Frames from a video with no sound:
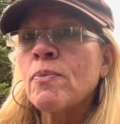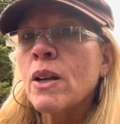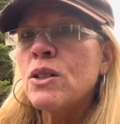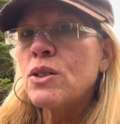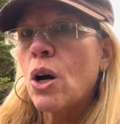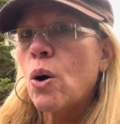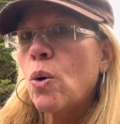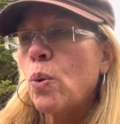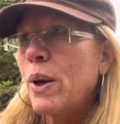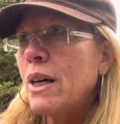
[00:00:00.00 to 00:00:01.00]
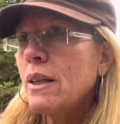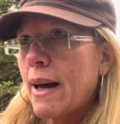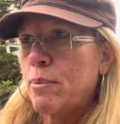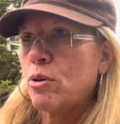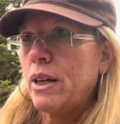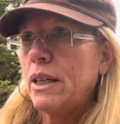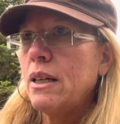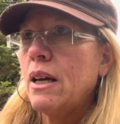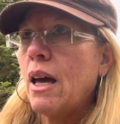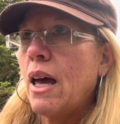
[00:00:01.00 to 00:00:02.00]
So we collaborated
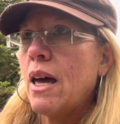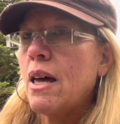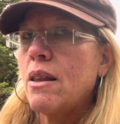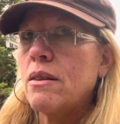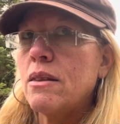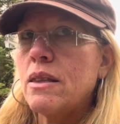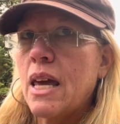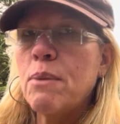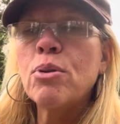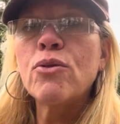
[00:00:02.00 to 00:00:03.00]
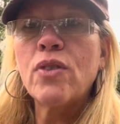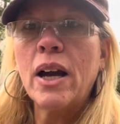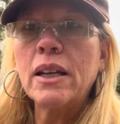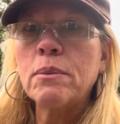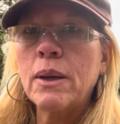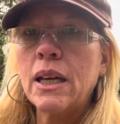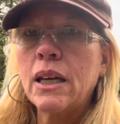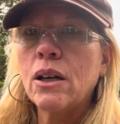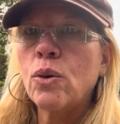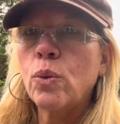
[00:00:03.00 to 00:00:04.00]
and they provided
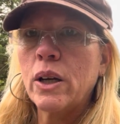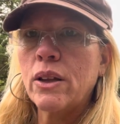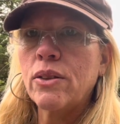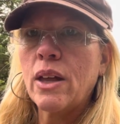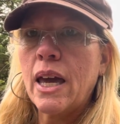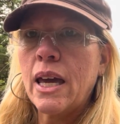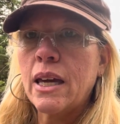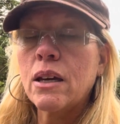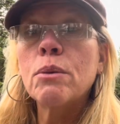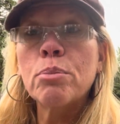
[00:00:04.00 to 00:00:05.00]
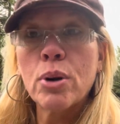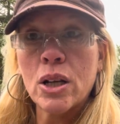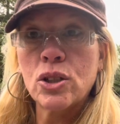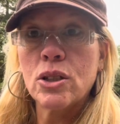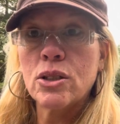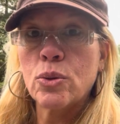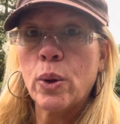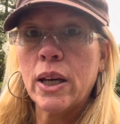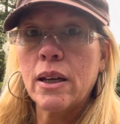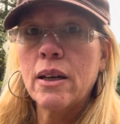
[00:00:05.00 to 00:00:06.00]
me with a compression
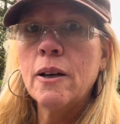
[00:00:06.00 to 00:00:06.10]
swing.